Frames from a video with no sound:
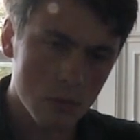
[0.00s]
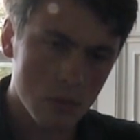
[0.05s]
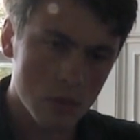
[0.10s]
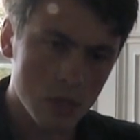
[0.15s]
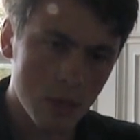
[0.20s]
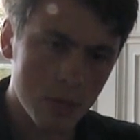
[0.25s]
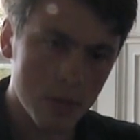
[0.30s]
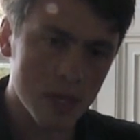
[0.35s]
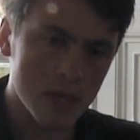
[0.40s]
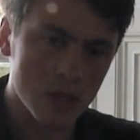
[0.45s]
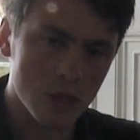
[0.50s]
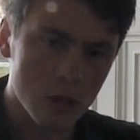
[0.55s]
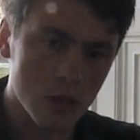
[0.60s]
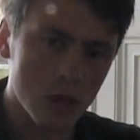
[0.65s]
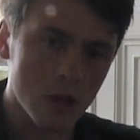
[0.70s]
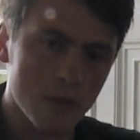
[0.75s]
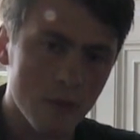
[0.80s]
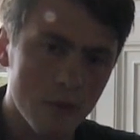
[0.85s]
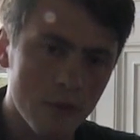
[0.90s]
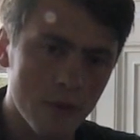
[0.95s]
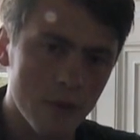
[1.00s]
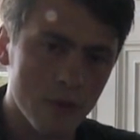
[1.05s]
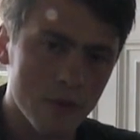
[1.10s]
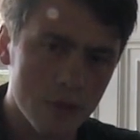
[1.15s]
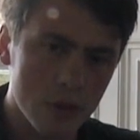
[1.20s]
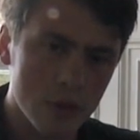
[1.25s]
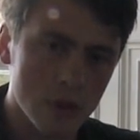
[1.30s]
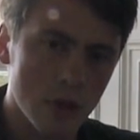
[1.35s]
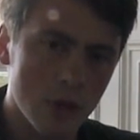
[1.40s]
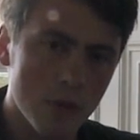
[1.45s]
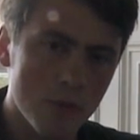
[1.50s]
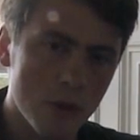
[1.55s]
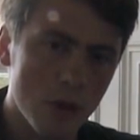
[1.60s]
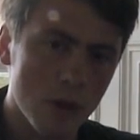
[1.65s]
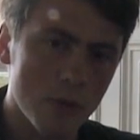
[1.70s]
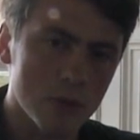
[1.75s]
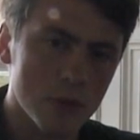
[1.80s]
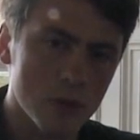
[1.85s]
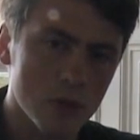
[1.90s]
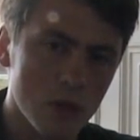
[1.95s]
Something is good if it fulfills our
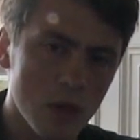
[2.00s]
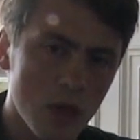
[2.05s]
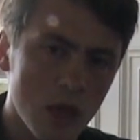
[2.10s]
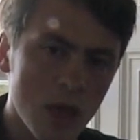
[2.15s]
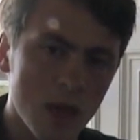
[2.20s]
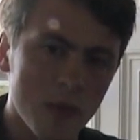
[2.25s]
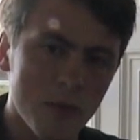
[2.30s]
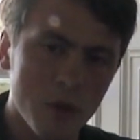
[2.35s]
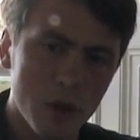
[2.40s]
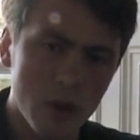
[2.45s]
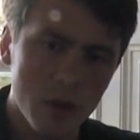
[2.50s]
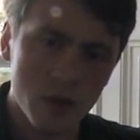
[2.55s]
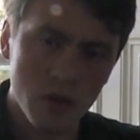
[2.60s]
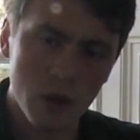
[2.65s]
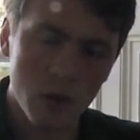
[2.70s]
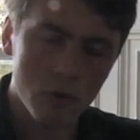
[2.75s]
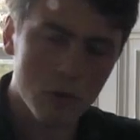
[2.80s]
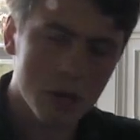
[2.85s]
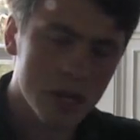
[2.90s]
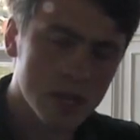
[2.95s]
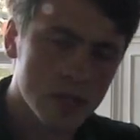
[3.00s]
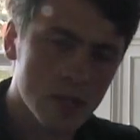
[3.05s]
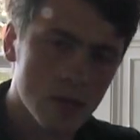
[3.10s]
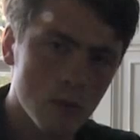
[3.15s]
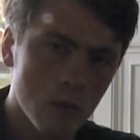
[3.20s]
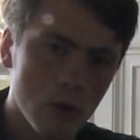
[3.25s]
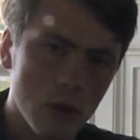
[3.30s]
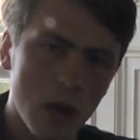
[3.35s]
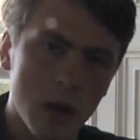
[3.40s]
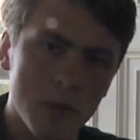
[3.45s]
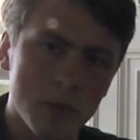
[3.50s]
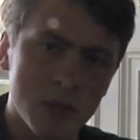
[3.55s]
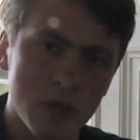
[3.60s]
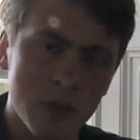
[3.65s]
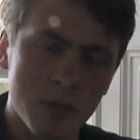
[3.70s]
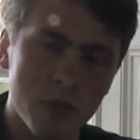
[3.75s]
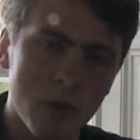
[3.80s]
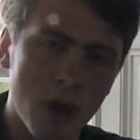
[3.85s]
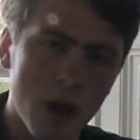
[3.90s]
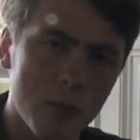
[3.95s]
purpose. If we use our reason, we'll come to
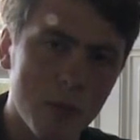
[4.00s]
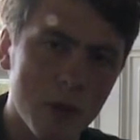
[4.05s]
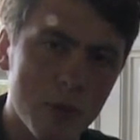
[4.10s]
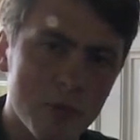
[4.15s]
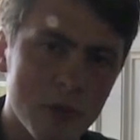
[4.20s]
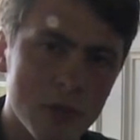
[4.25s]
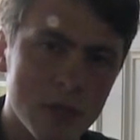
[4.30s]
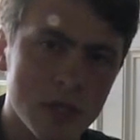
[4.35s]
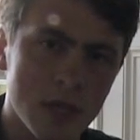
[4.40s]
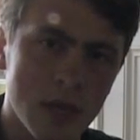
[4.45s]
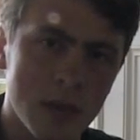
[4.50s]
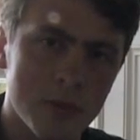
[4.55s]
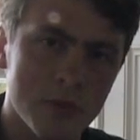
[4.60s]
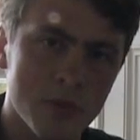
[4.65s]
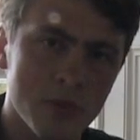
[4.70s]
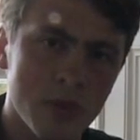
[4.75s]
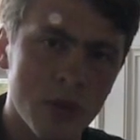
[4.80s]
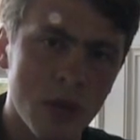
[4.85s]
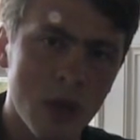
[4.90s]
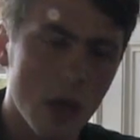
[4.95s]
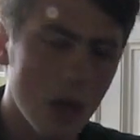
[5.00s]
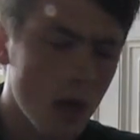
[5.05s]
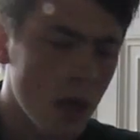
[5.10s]
the primary precepts.